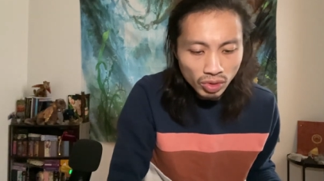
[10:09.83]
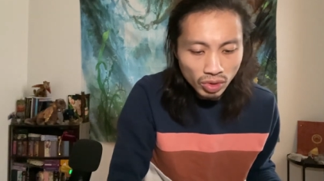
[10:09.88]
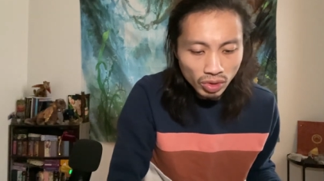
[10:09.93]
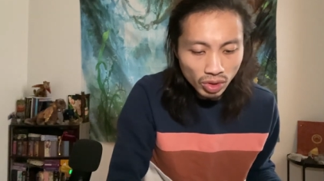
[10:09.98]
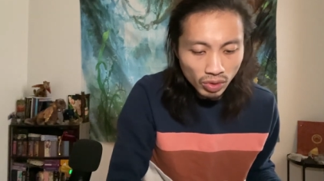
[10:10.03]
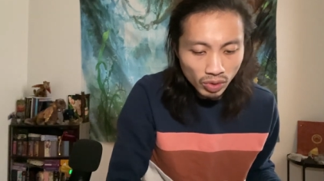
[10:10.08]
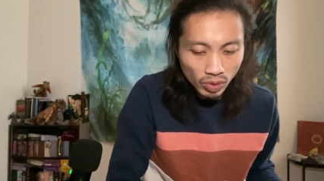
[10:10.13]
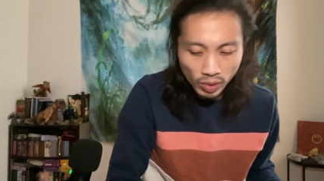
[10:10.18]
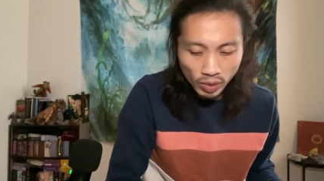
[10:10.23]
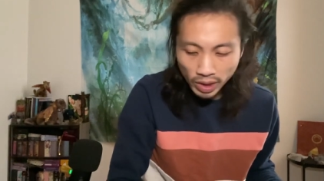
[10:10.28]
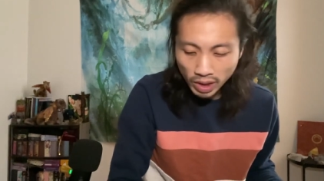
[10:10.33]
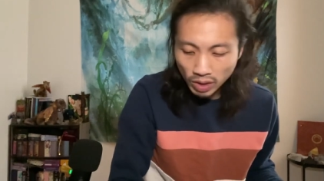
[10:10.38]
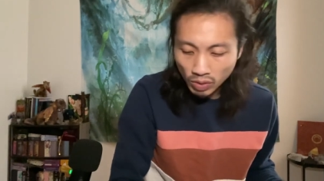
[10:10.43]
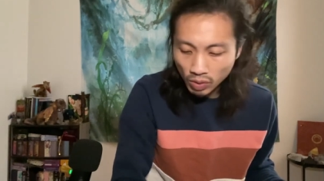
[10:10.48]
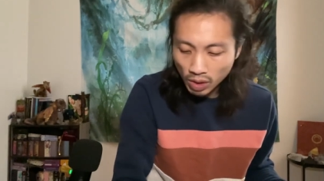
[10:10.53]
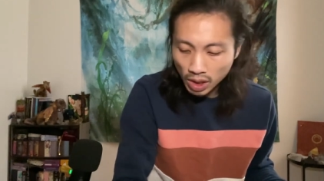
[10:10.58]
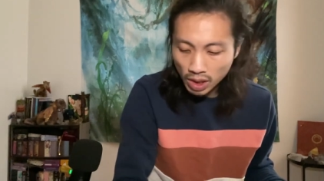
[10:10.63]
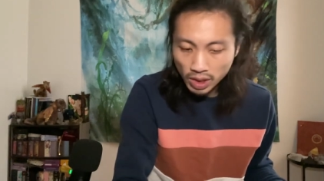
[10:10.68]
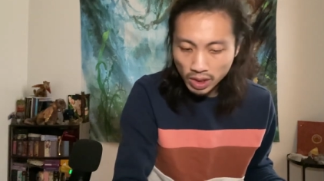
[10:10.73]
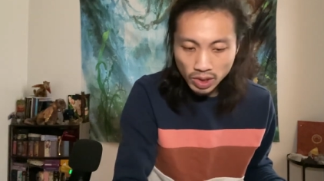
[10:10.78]
No Queen of
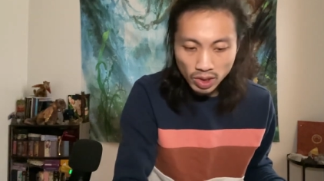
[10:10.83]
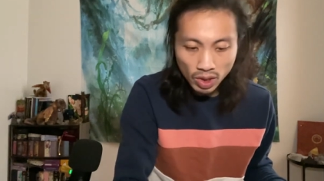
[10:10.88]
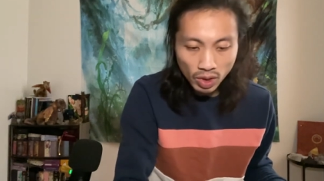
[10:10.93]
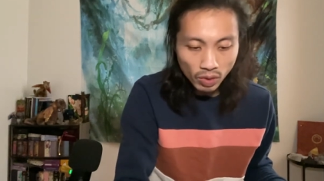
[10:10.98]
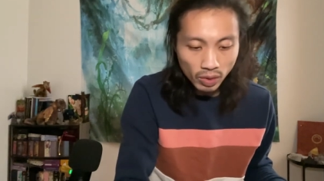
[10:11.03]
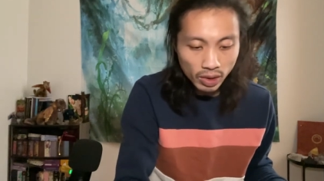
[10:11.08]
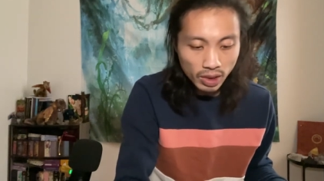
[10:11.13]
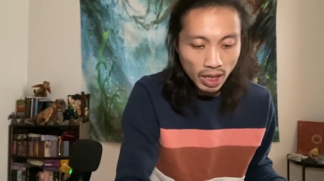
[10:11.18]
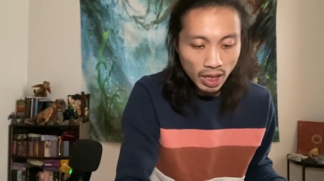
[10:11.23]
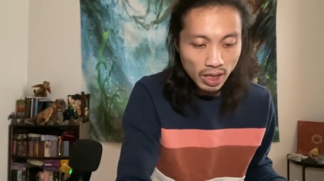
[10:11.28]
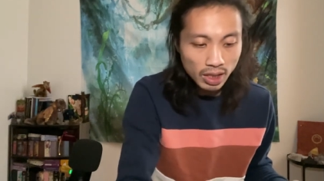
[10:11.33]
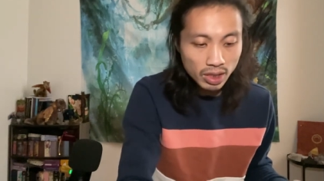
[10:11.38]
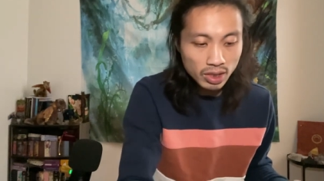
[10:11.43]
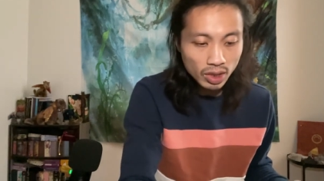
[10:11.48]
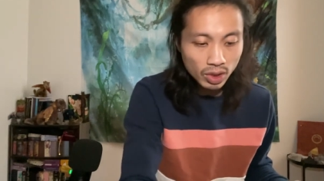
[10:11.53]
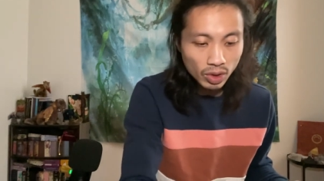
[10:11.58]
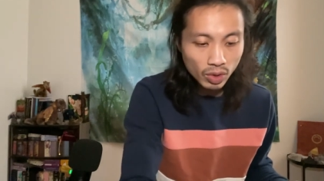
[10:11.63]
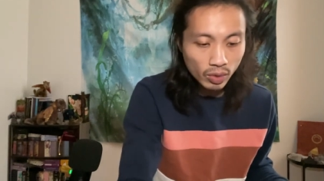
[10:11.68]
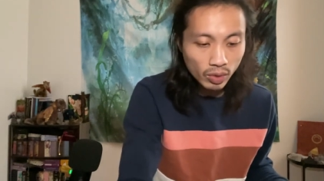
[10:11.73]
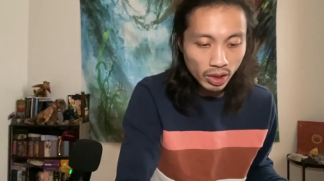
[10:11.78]
Wands. Oh, King to
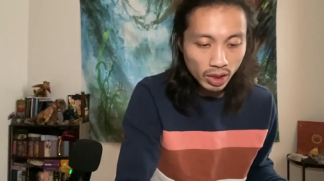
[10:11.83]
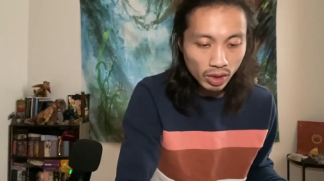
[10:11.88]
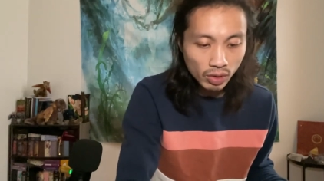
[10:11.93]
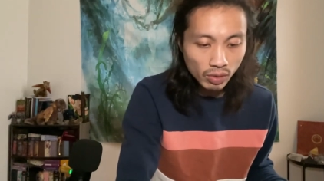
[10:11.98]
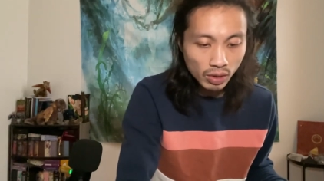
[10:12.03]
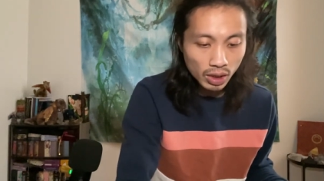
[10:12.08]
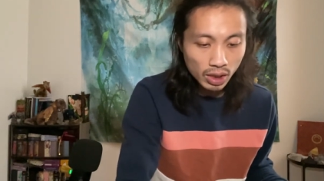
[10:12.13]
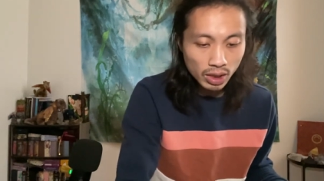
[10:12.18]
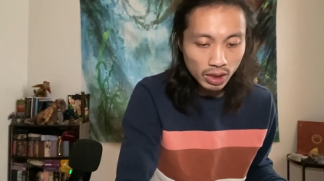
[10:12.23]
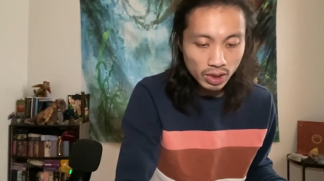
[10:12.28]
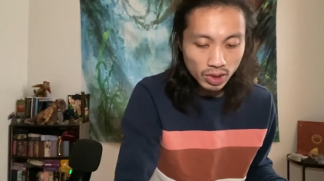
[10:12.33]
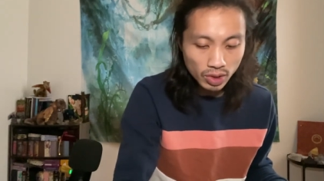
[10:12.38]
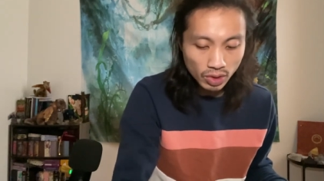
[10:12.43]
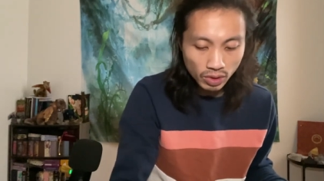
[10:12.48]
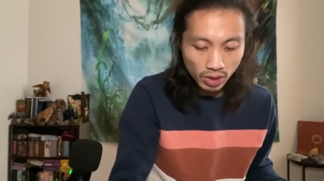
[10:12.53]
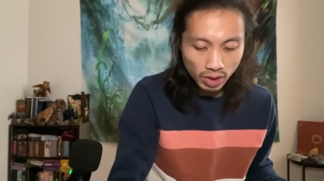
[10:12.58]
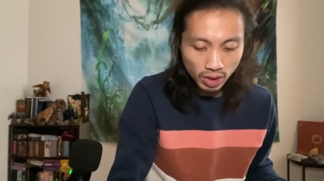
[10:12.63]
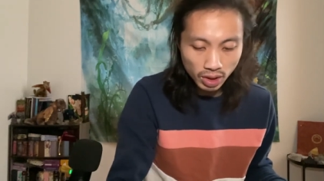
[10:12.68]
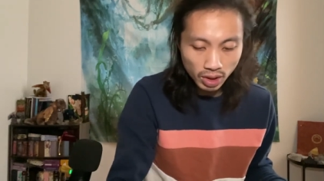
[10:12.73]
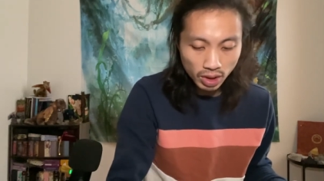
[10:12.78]
the Queen of Wands,
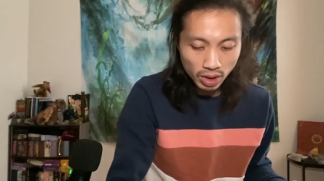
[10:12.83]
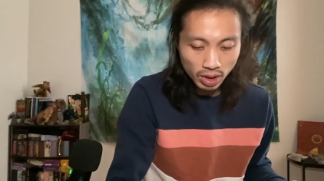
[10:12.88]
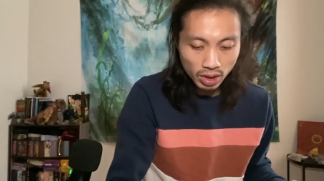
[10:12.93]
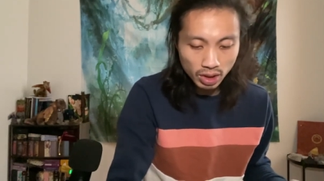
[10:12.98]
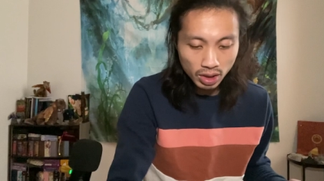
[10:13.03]
okay?